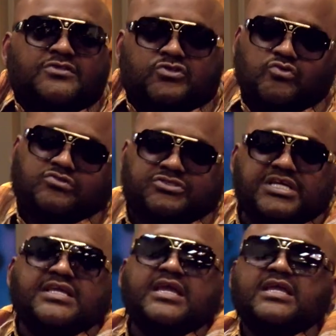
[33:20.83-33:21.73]
school,
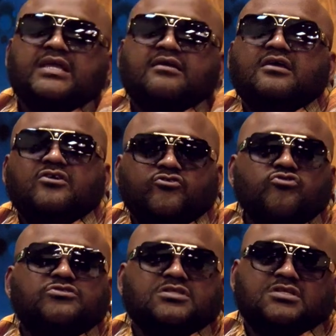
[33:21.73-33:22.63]
City Inc.
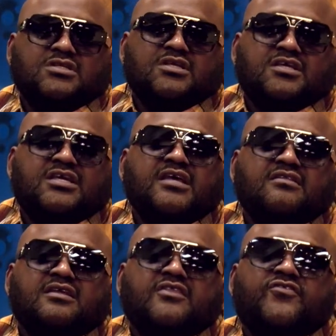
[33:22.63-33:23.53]
usually get
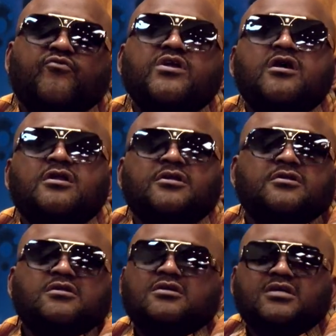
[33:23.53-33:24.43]

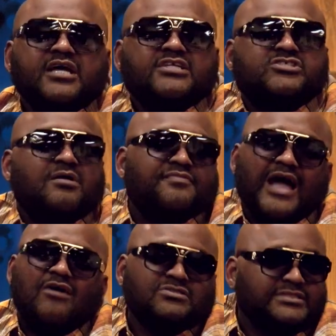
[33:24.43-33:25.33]

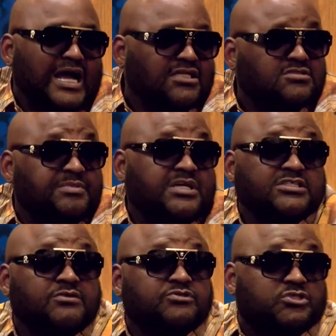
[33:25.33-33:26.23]
$300,000+ because
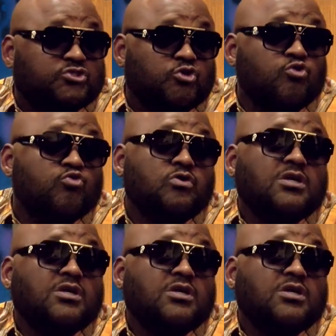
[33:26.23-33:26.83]
it was a school,